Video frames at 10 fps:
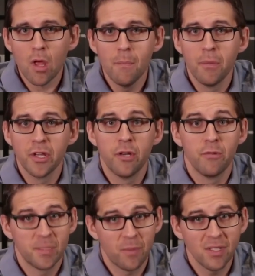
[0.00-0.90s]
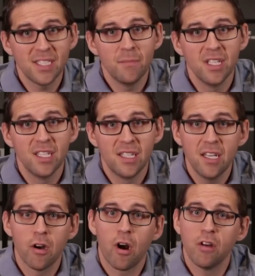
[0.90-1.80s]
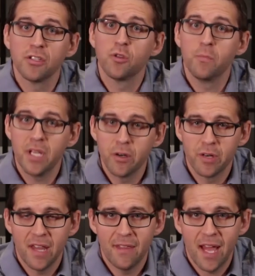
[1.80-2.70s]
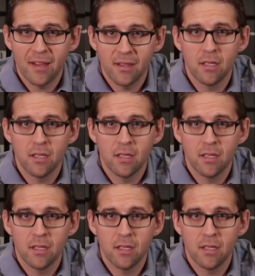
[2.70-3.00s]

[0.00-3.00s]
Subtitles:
But the responsibility are also bigger than that.